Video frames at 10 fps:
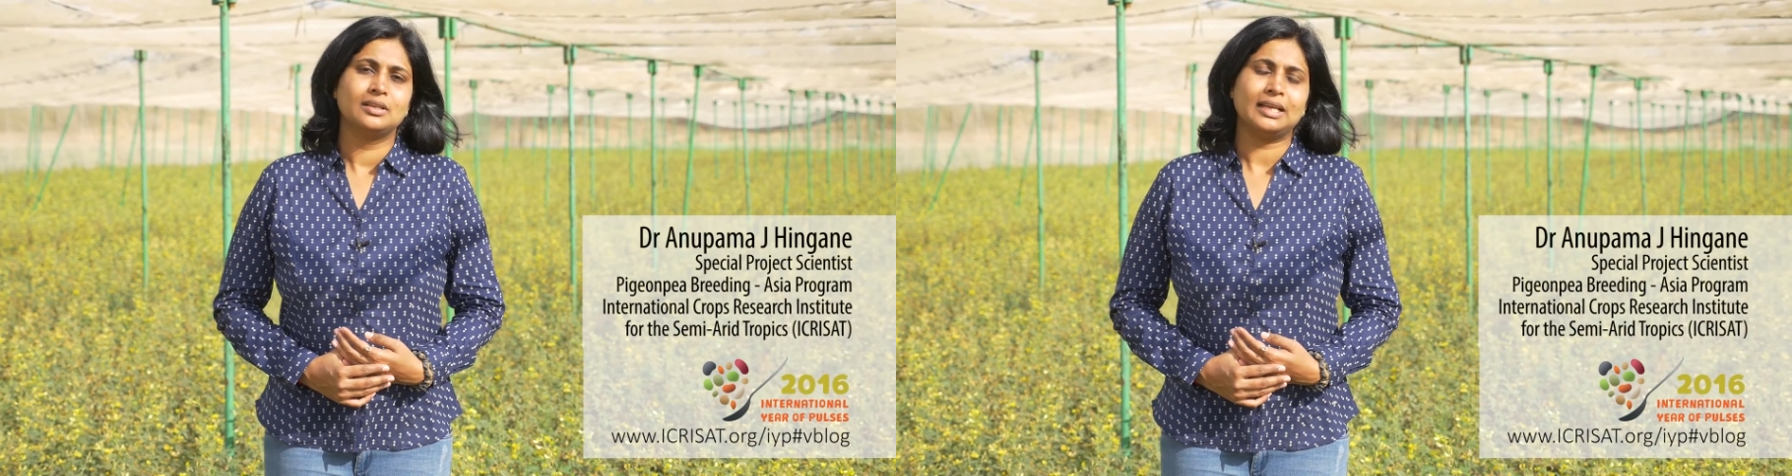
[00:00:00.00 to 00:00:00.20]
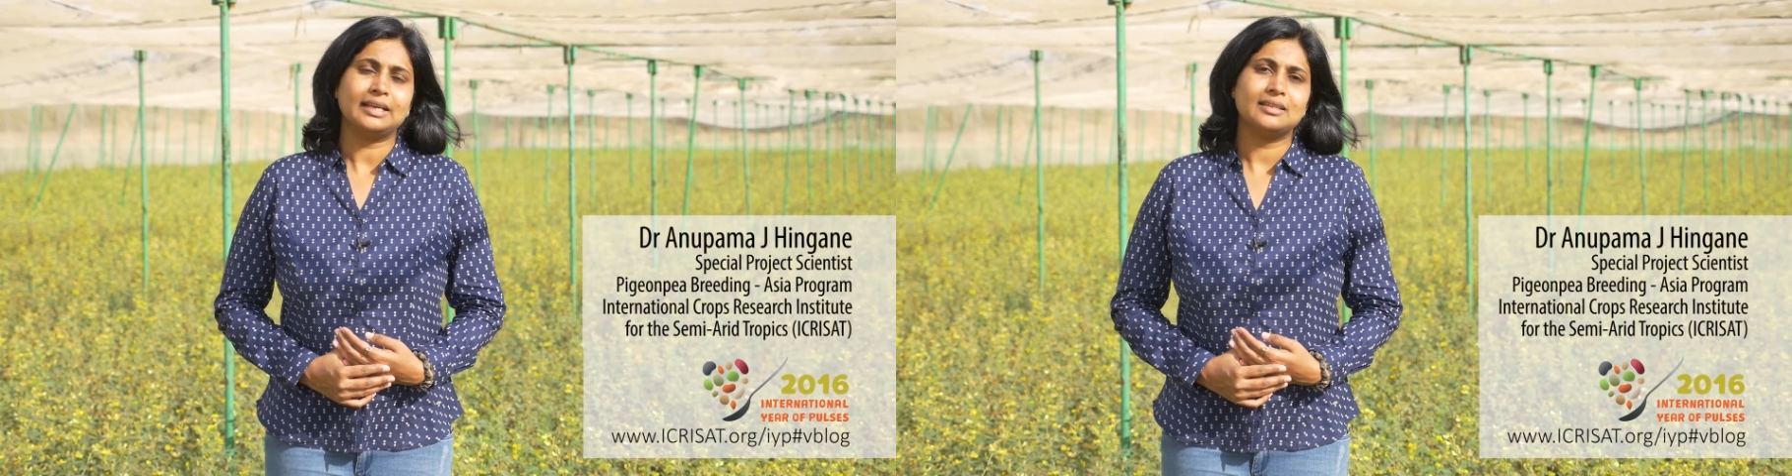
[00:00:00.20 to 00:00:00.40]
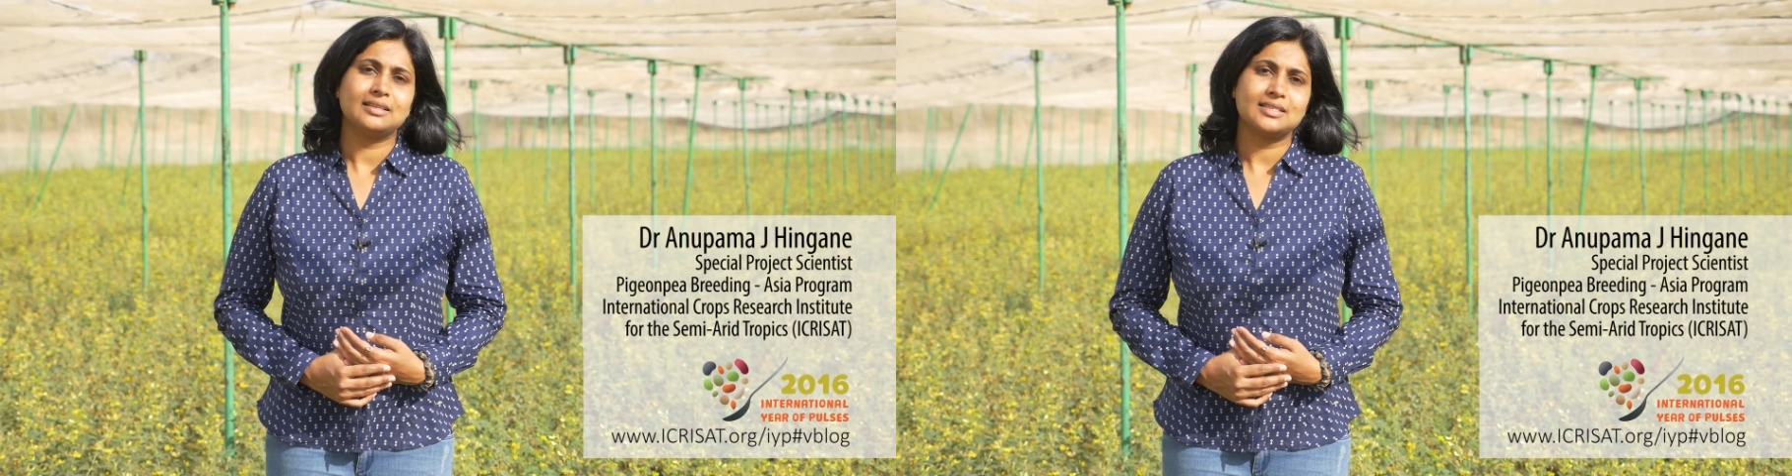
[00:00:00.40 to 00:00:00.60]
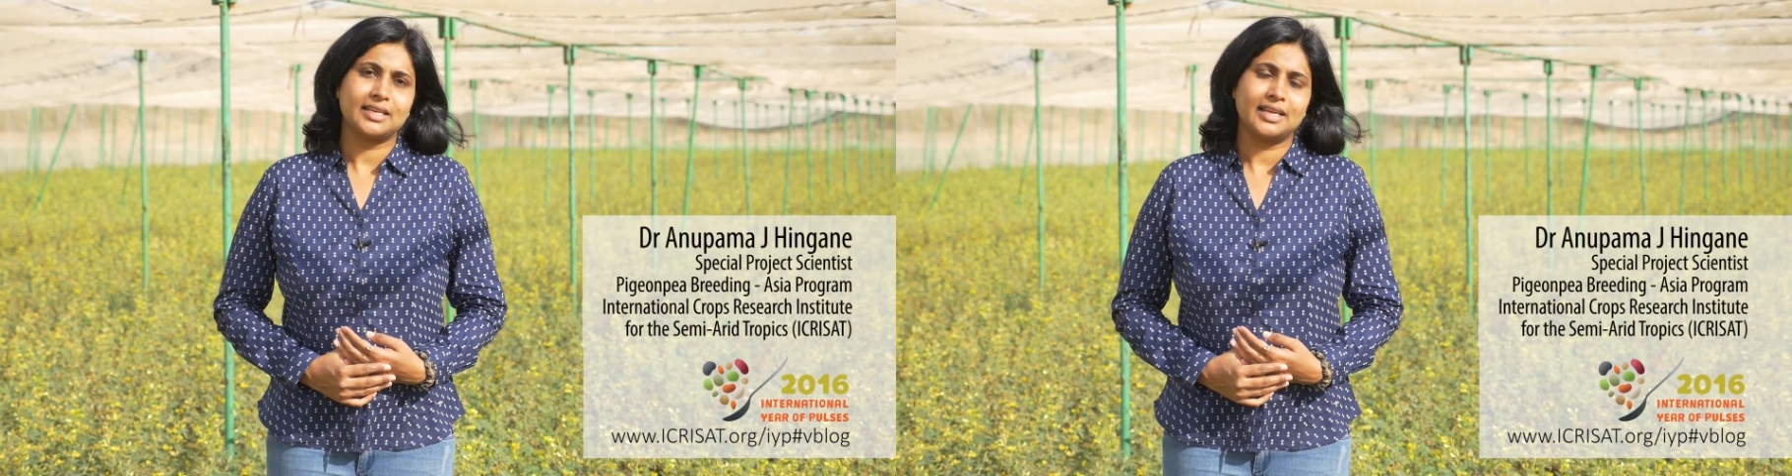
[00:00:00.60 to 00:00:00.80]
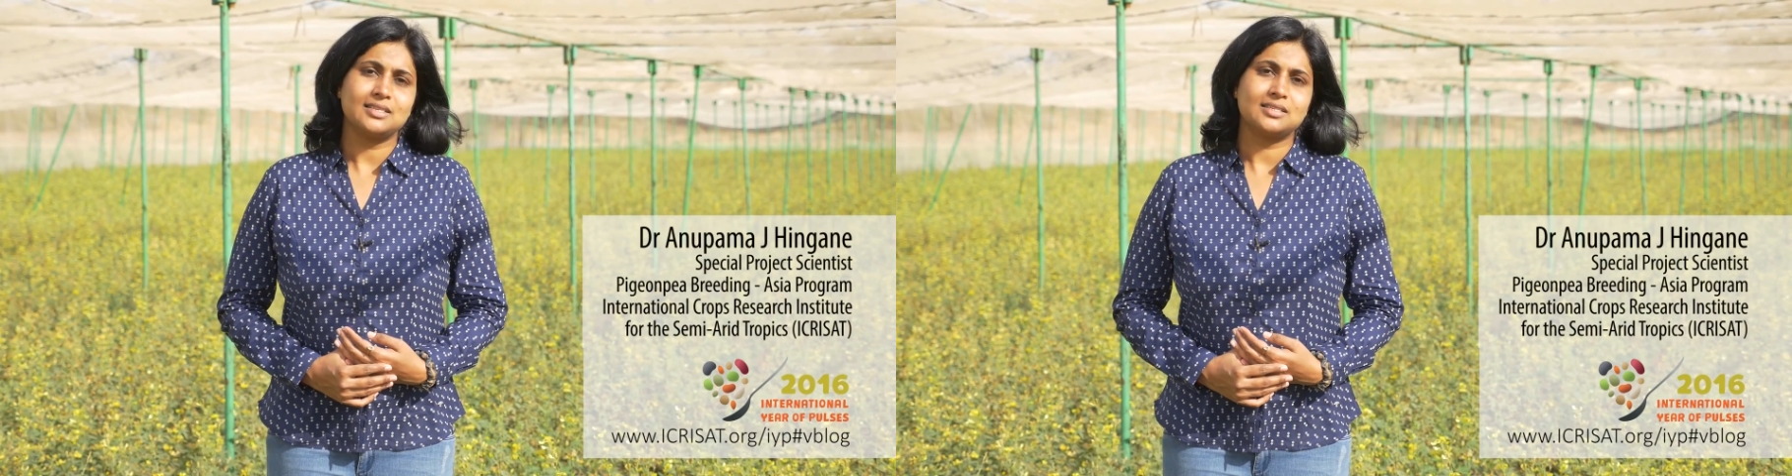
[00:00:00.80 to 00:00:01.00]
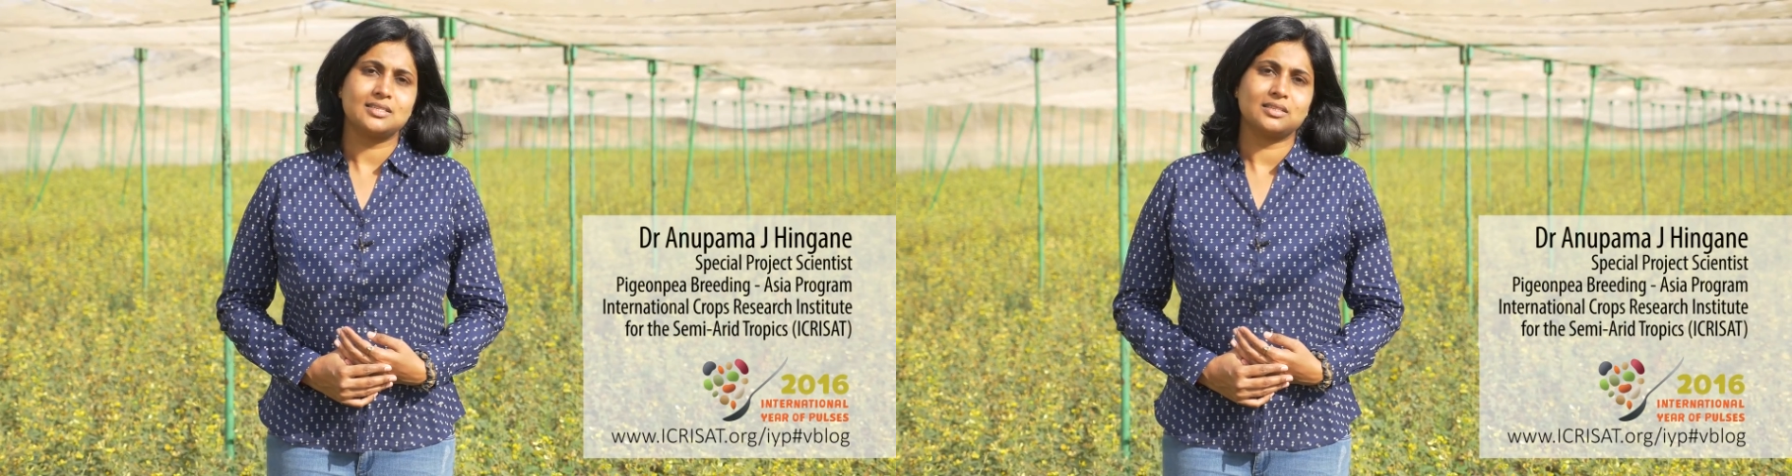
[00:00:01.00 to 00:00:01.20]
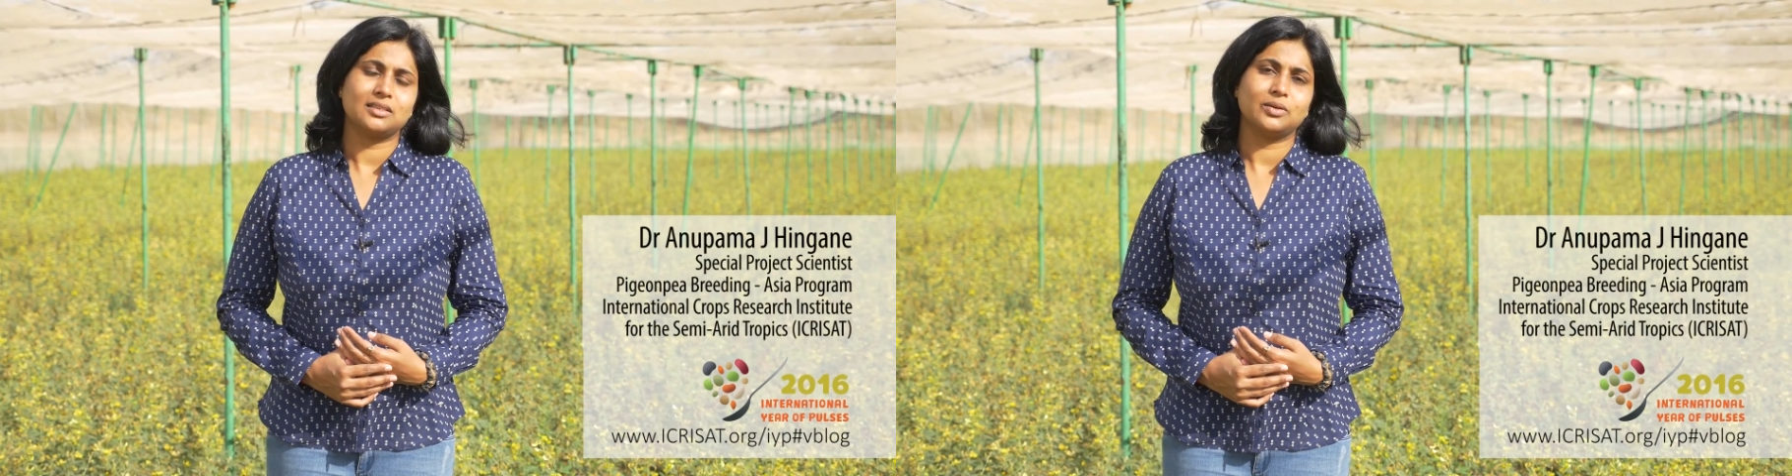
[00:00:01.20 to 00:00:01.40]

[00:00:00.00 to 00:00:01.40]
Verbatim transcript: Like in this case,